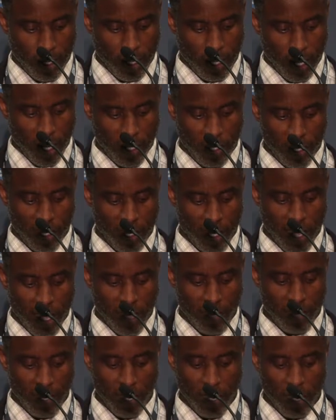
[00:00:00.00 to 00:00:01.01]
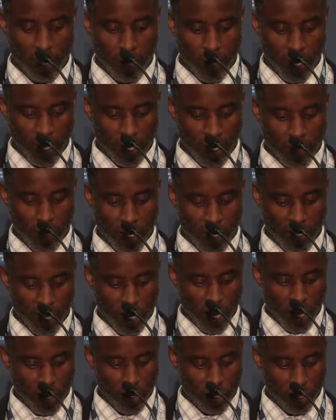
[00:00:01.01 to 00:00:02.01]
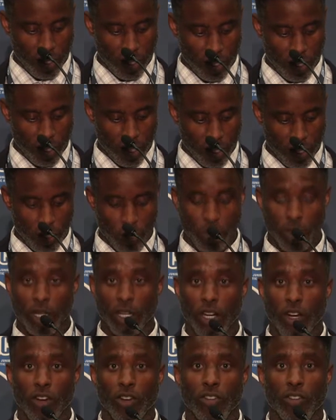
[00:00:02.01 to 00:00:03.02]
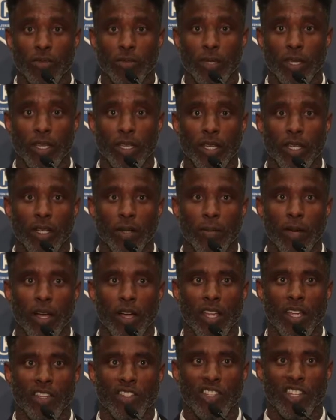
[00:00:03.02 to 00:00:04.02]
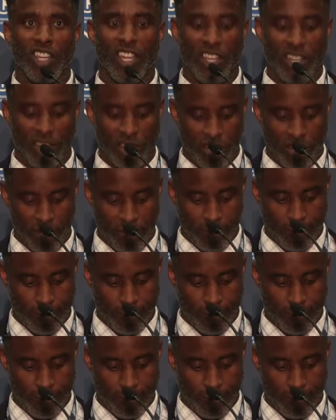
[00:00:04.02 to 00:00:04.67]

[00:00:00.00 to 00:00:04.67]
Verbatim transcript: I didn't have anybody in my childhood to encourage me about education.